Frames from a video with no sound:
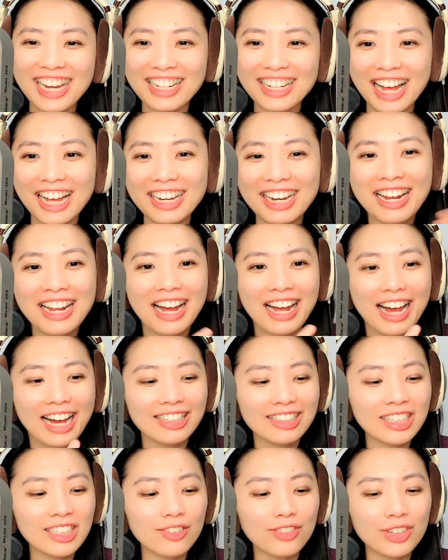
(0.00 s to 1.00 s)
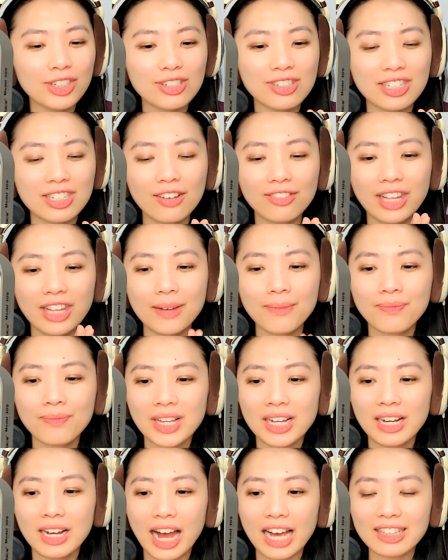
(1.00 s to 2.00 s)
Yeah. I, I think of yourself like,
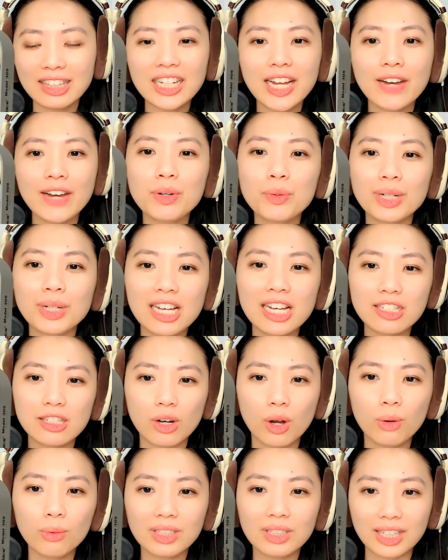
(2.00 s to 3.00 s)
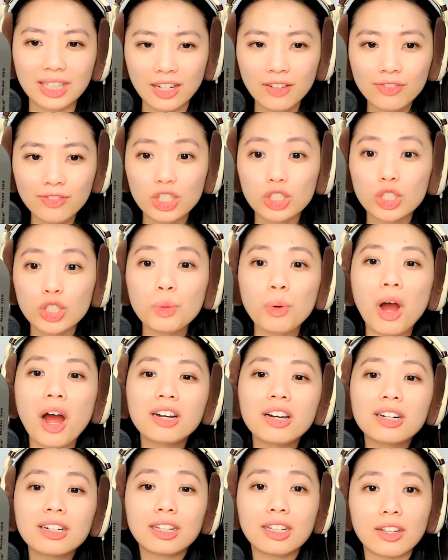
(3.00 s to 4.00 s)
I think everyone has their own gift. You
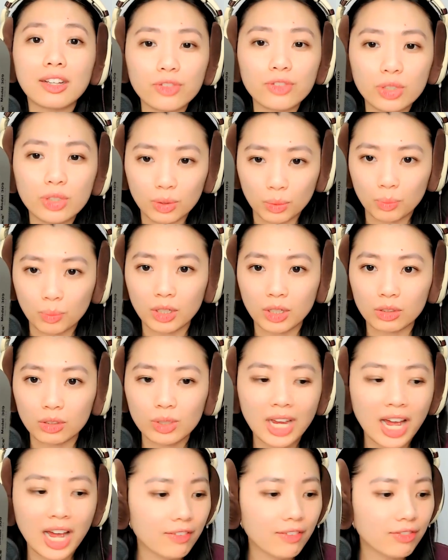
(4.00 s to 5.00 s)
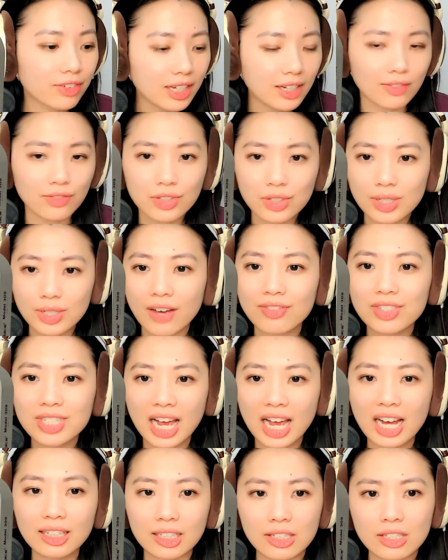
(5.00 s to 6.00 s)
are a gift to the world. You have gifts, you have
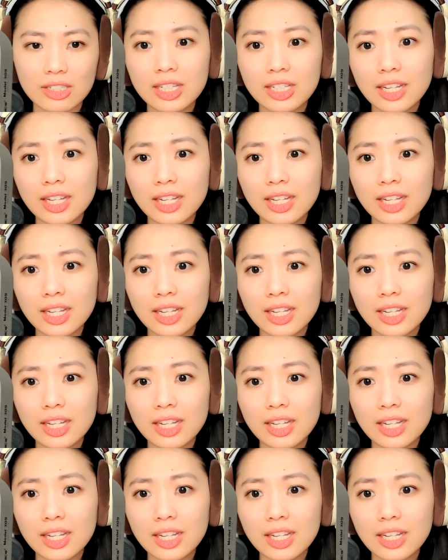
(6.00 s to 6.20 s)
talents.